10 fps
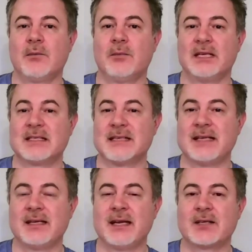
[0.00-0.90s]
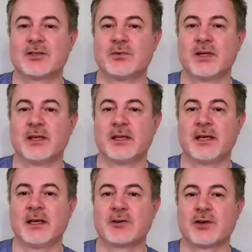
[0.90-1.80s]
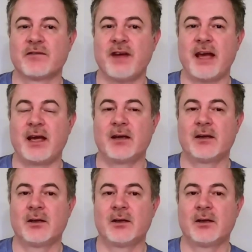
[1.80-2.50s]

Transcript: but standing next to an electric van,